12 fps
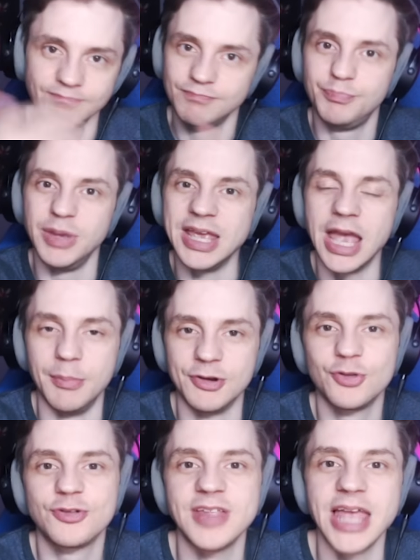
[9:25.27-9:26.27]
being able
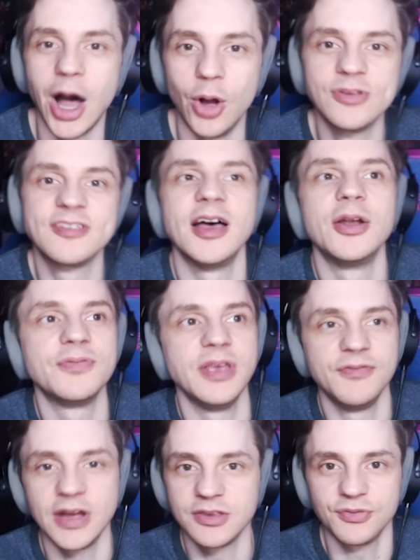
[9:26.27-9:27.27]
to stay outside of the
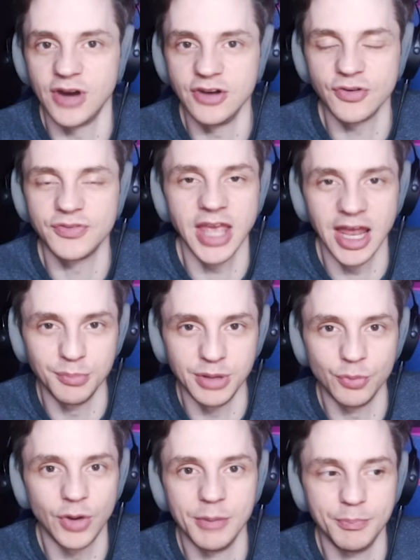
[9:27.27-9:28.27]
effective range of the enemy
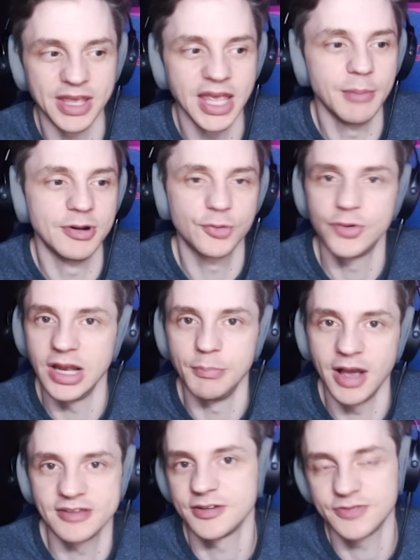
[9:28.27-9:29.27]
while being able to deal
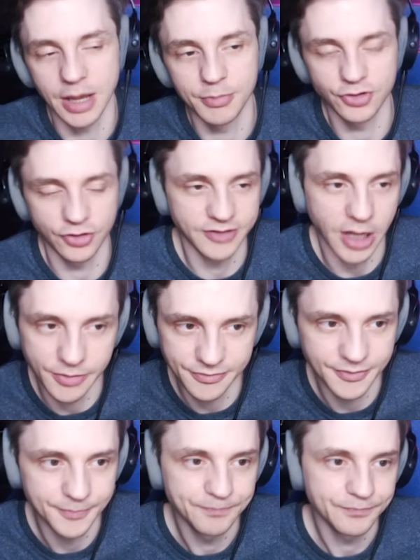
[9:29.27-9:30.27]
massive damage yourself.
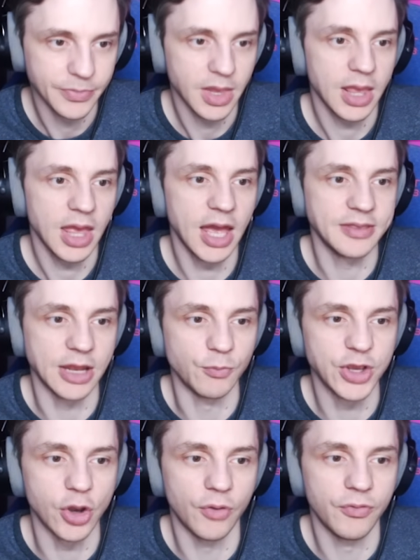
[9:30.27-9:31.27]
And then
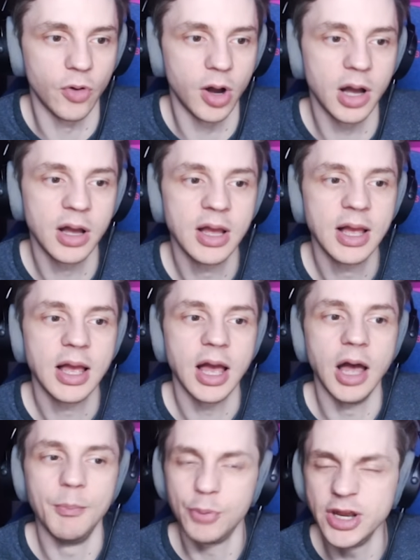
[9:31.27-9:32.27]
we go for
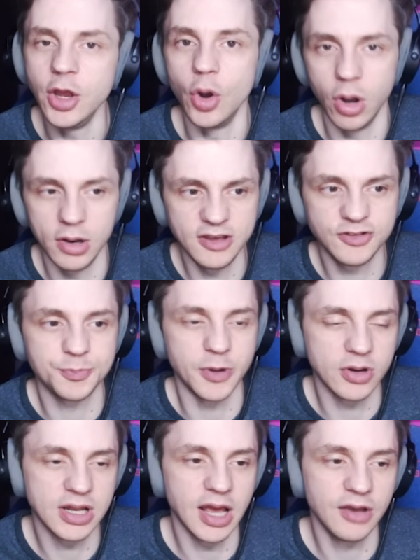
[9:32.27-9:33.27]
a pretty early
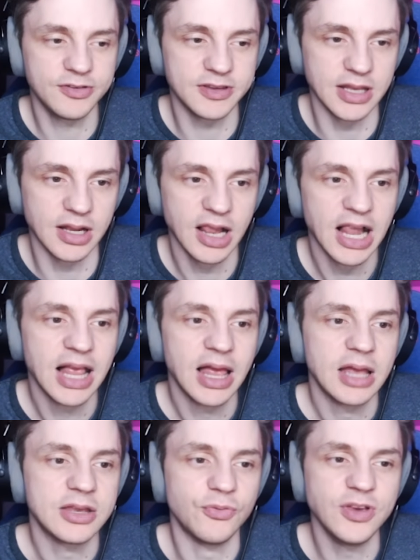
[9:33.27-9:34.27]
Spirit lifesteal.
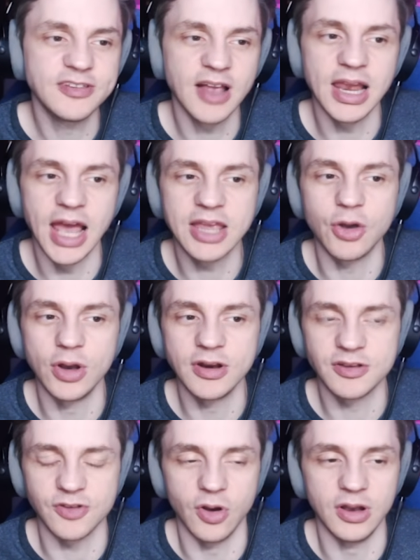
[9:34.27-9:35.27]
The reason I like going
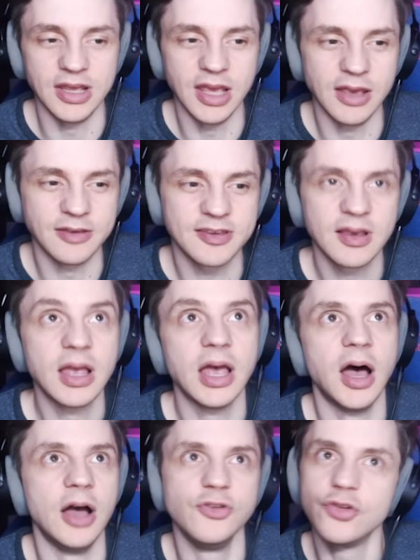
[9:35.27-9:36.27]
this early is
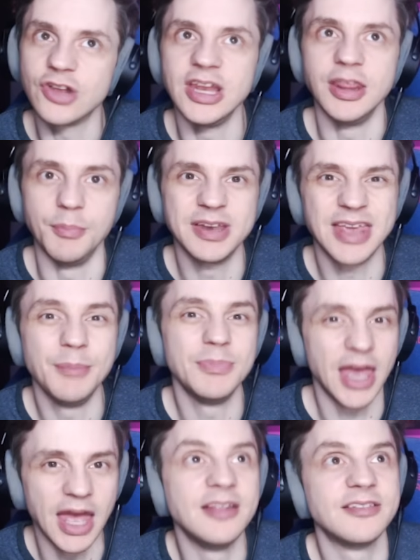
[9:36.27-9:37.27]
usually in the mid game
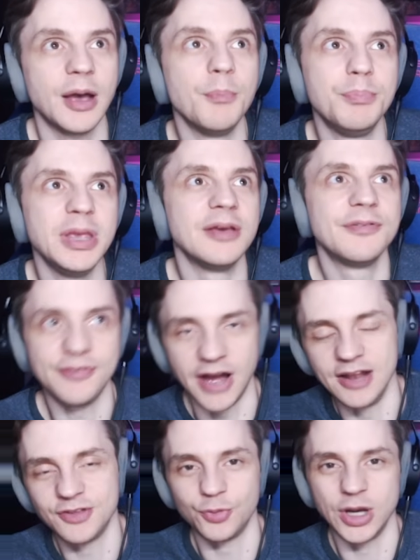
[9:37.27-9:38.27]
there ends up being
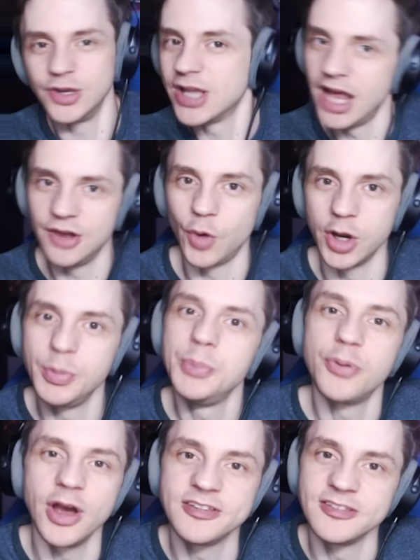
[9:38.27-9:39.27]
fights where you kind of want to be
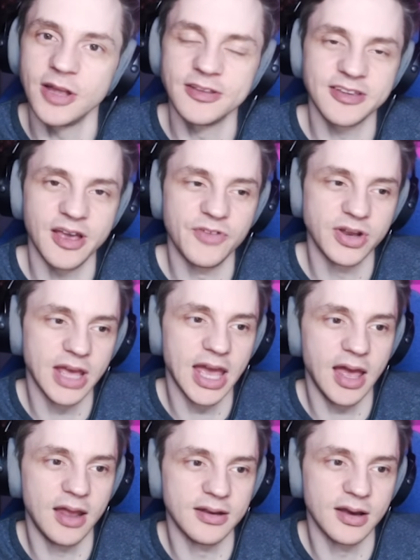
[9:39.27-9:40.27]
present on 7,
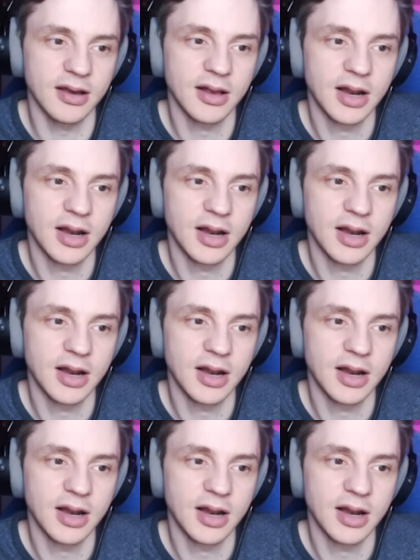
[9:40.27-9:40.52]
and